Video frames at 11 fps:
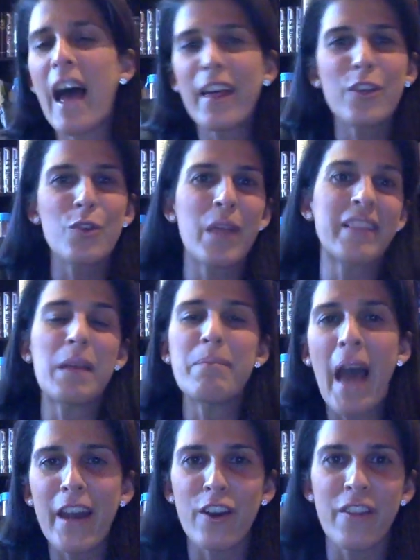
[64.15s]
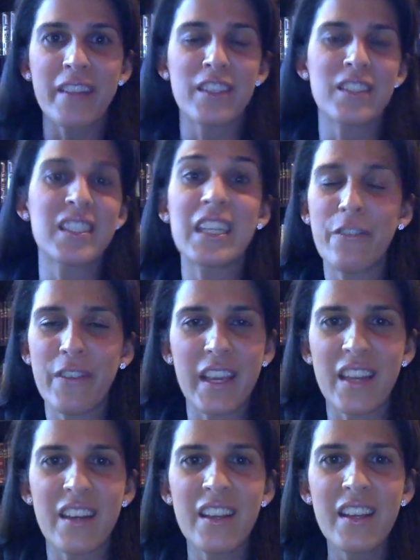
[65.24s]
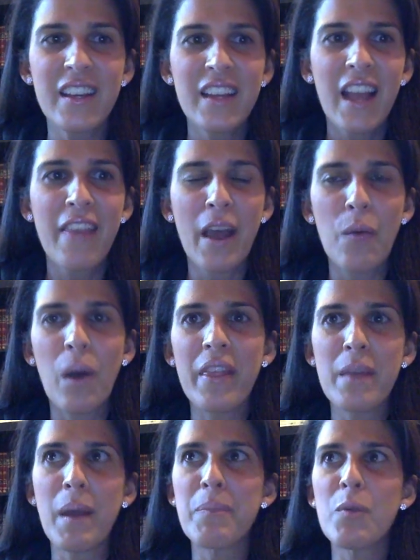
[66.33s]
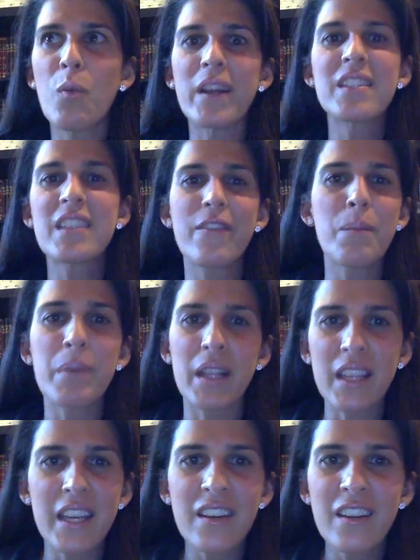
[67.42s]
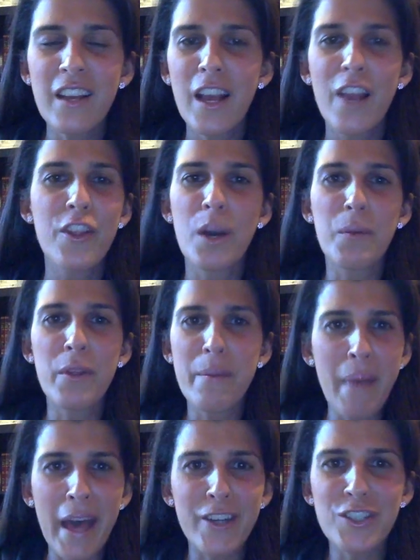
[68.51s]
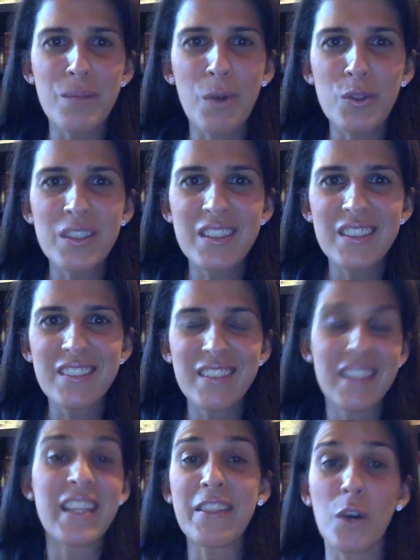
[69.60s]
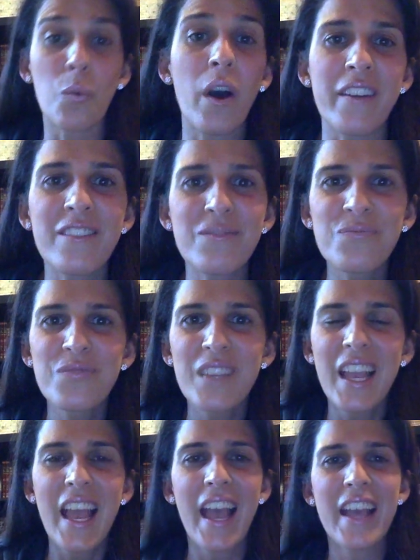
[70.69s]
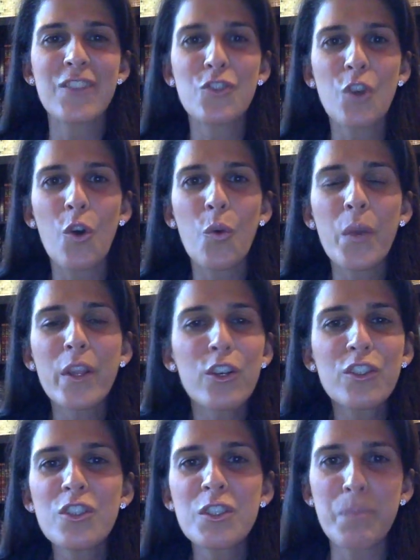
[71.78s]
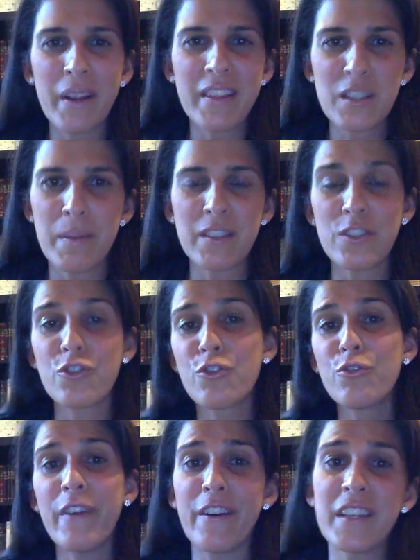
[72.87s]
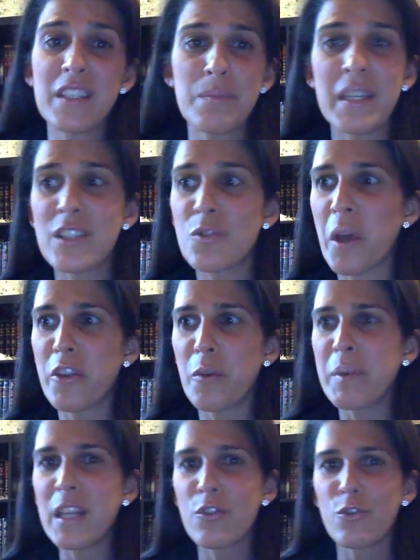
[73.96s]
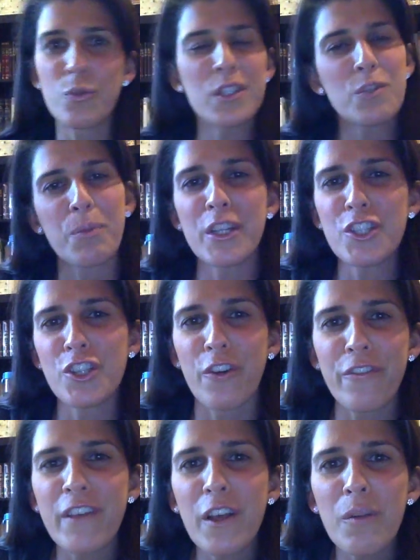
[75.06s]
value, that they matter, that they're significant, and that while they might be 1 in 7 billion, the number that matters the most is that they're one. And so we look to spread this message through various means, whether it be through inspirational